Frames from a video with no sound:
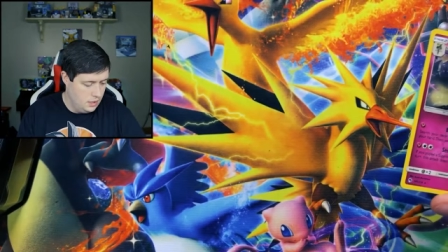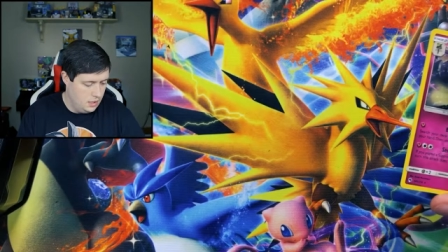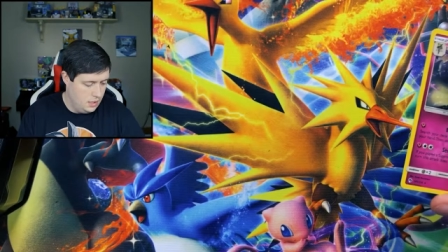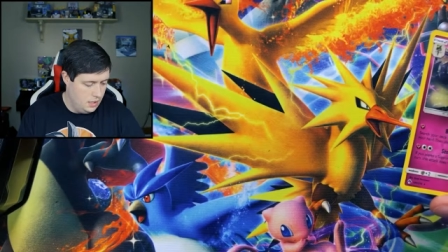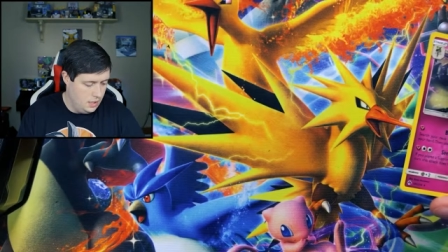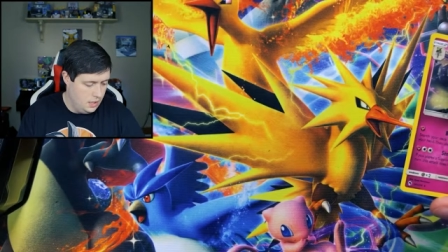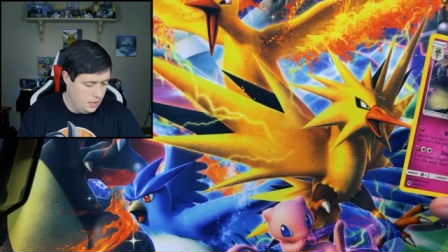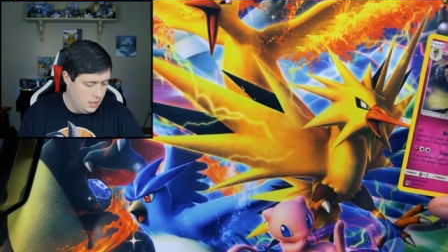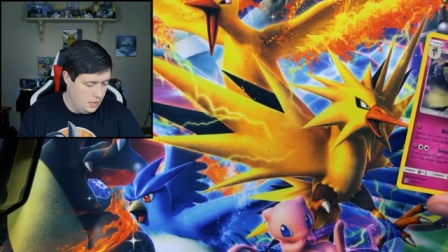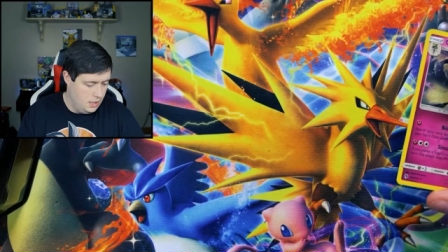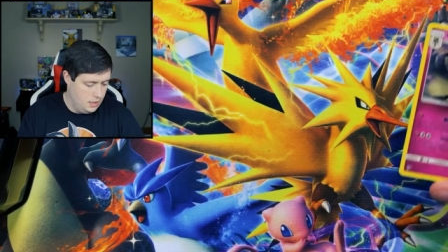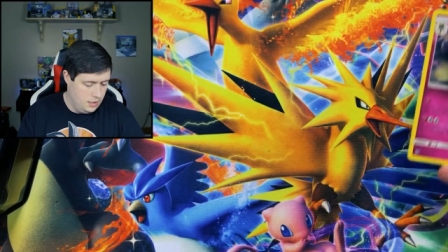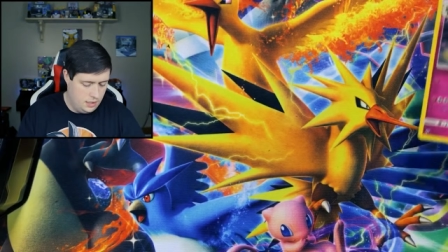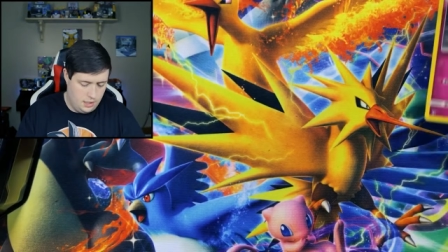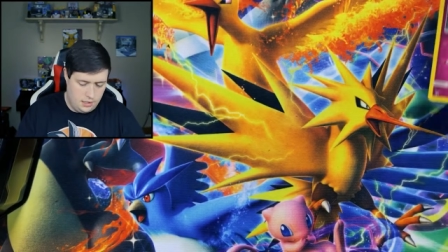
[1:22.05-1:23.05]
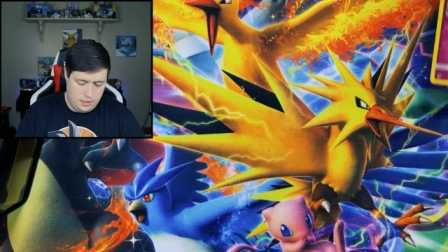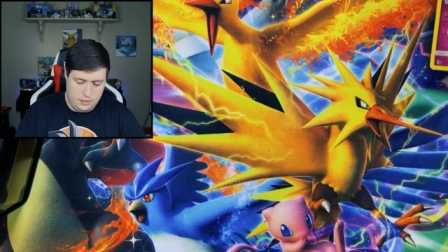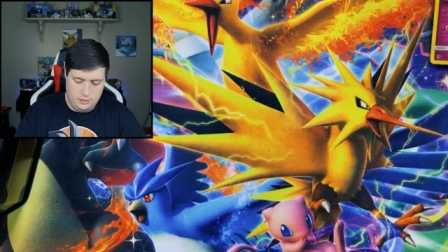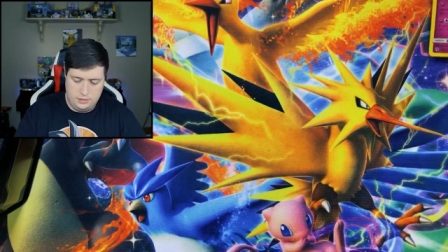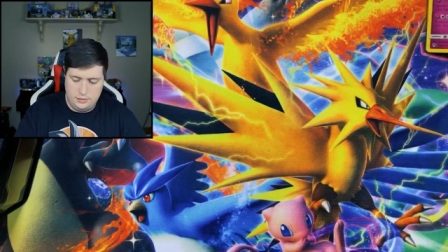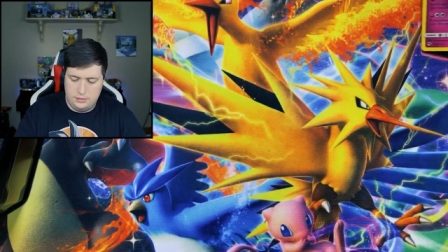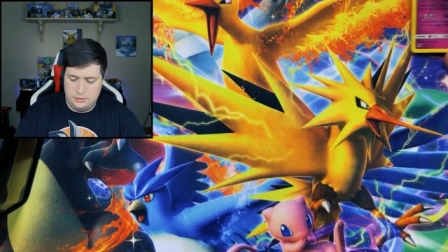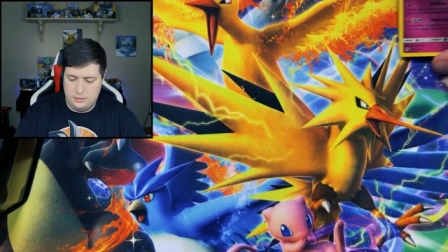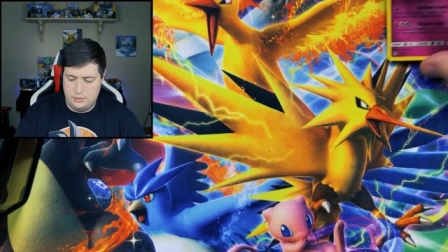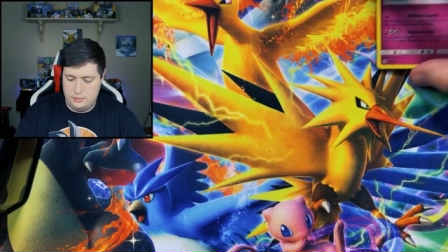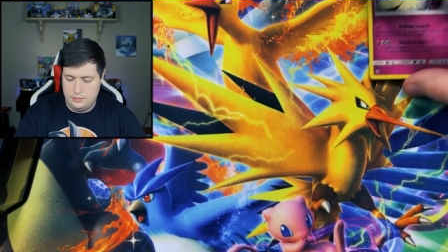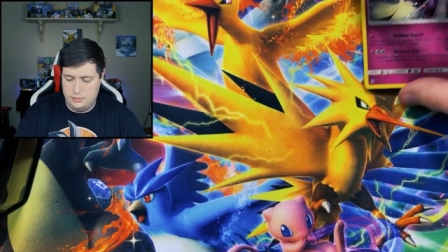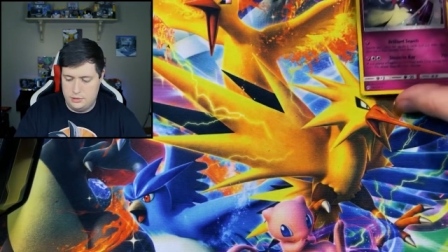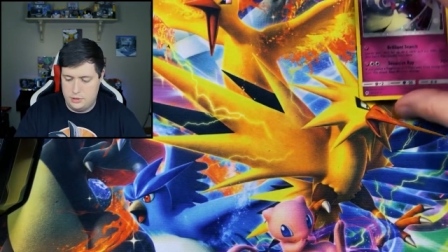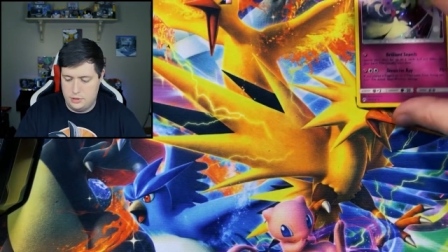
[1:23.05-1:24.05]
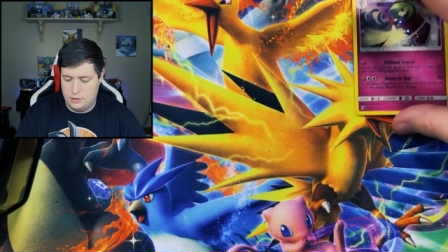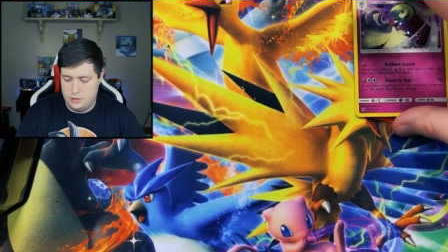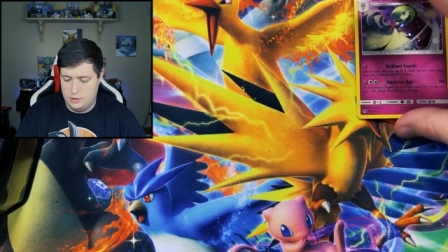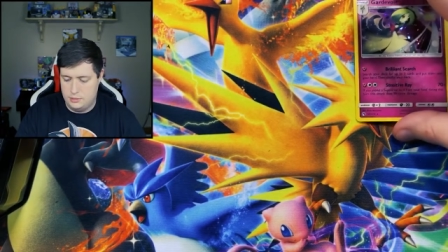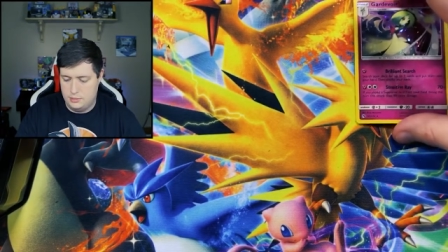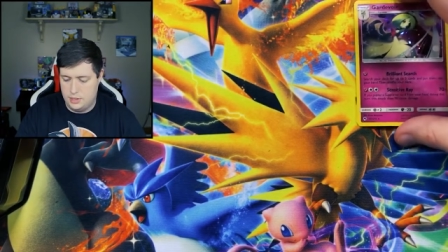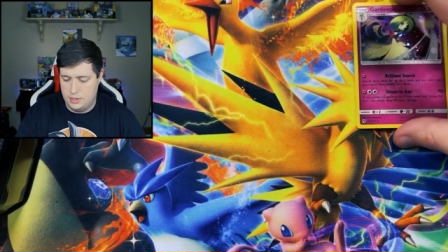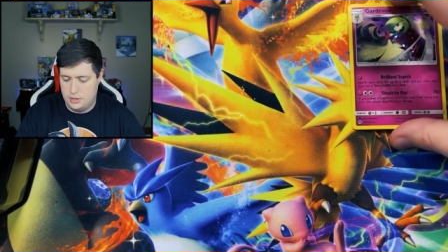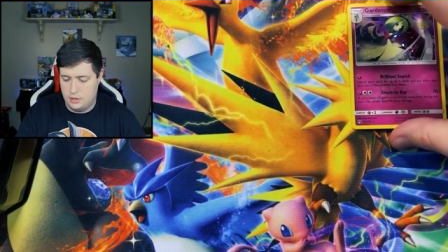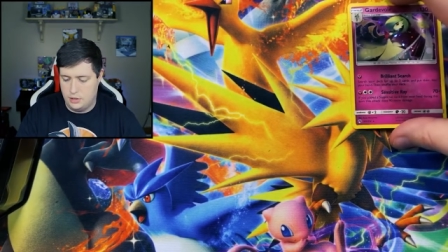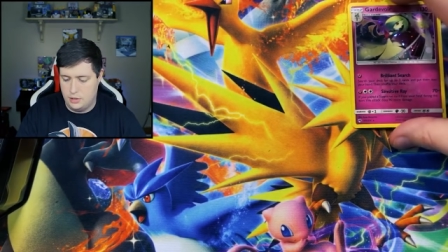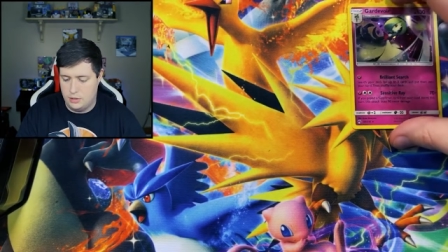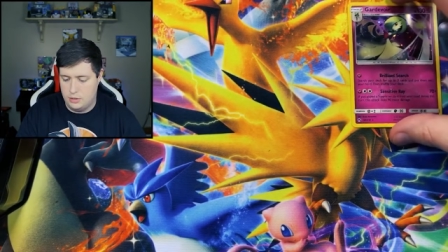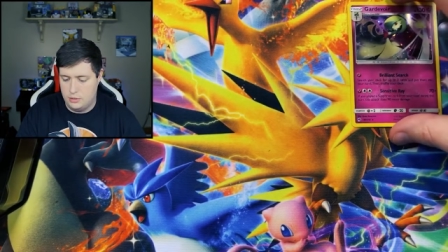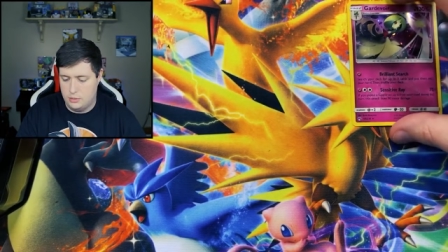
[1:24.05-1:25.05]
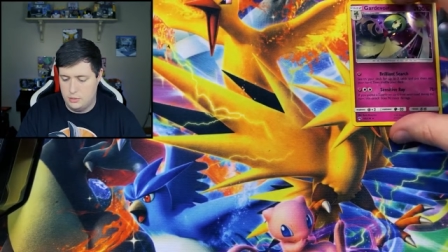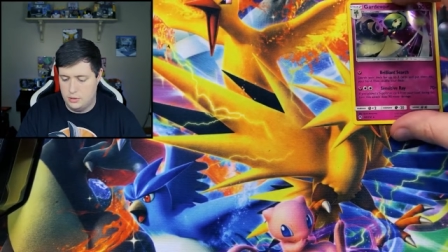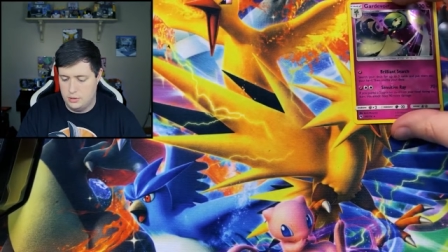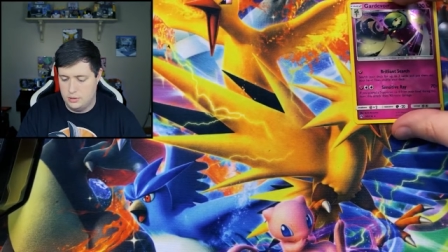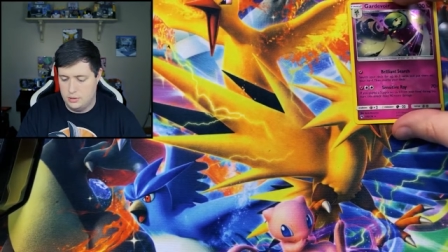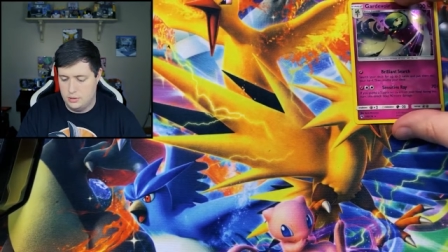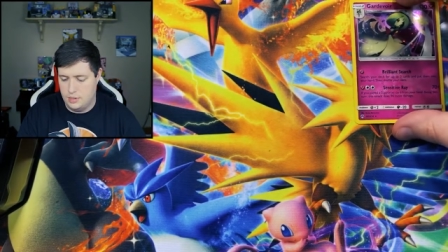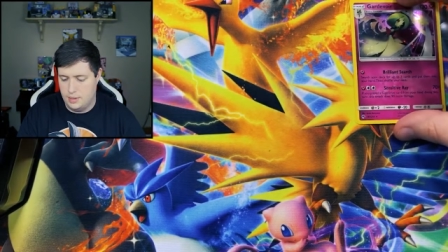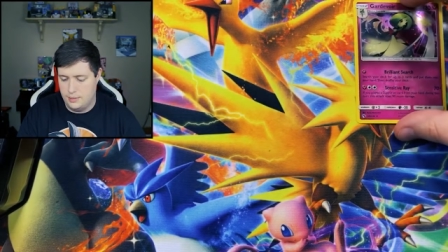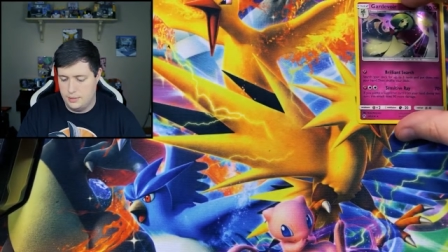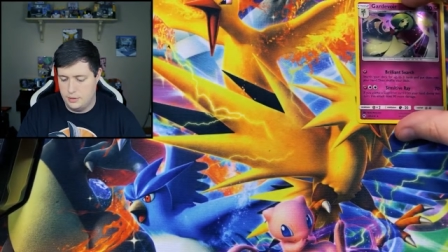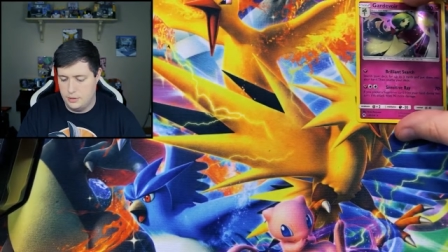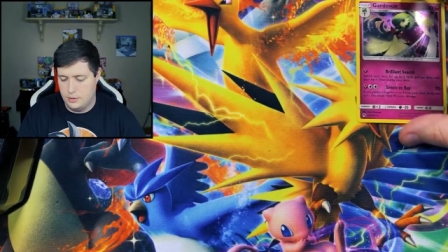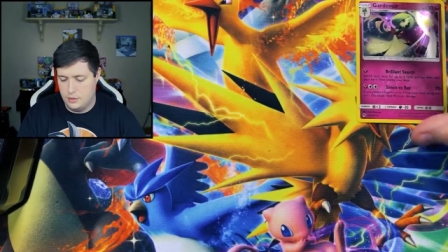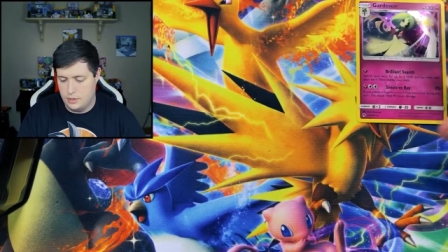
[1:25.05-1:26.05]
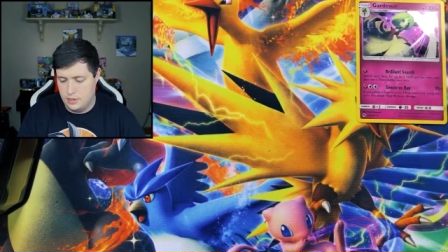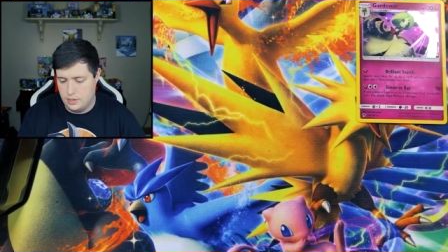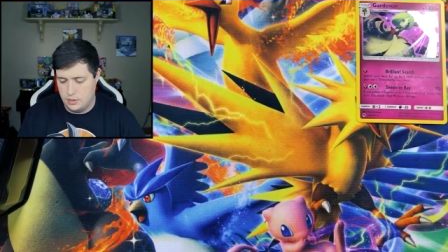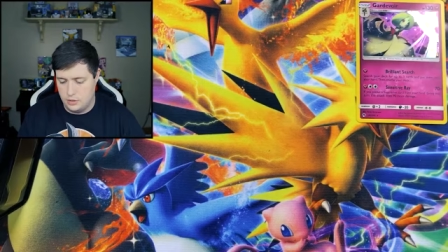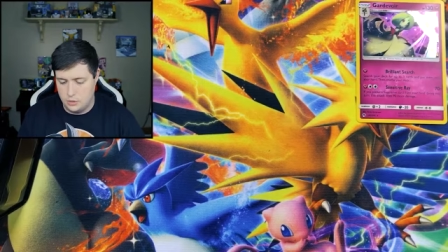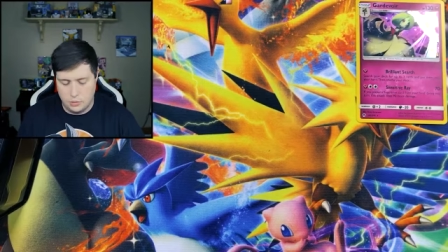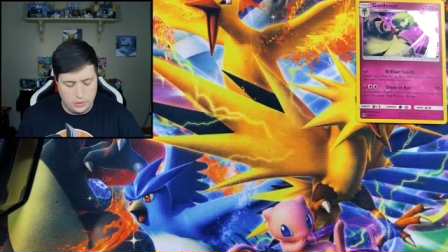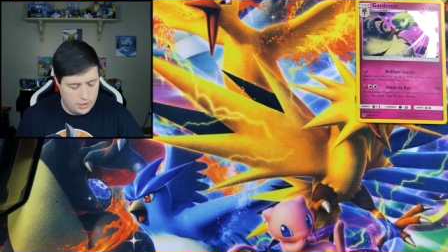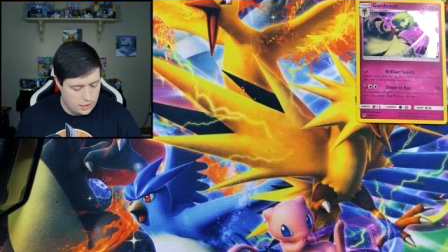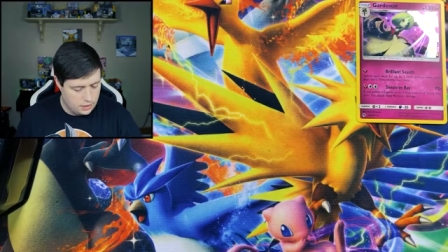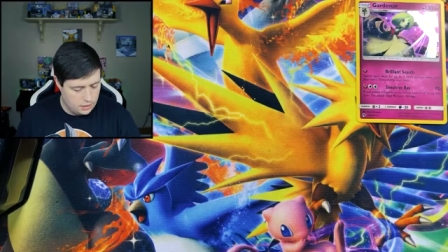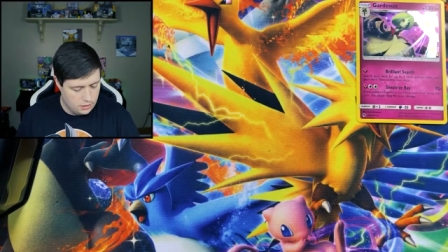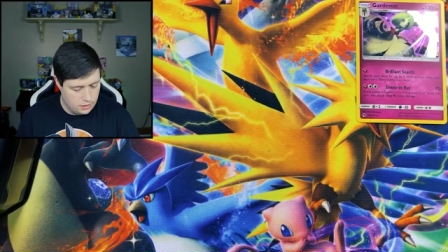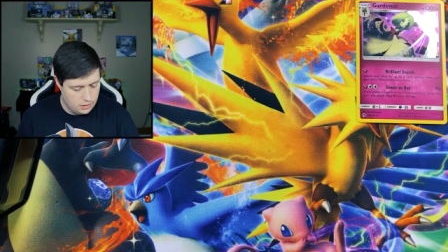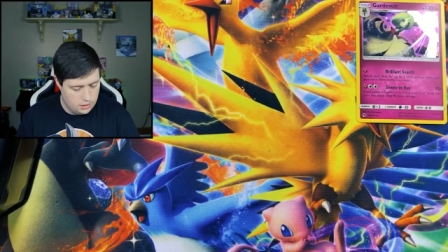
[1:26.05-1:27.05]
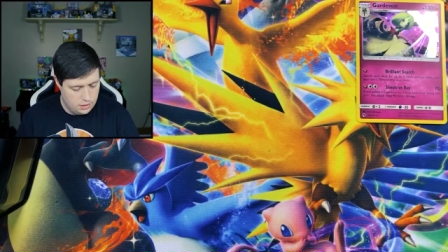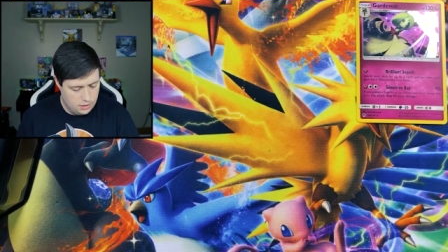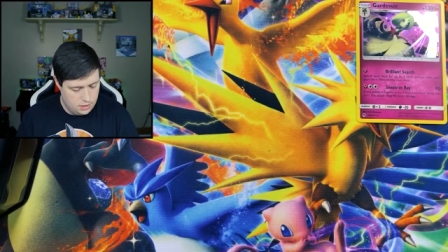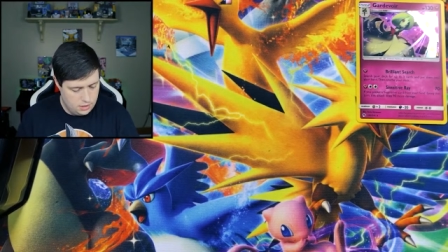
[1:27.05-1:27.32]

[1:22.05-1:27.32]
and uh, sure my daughter will absolutely adore that card.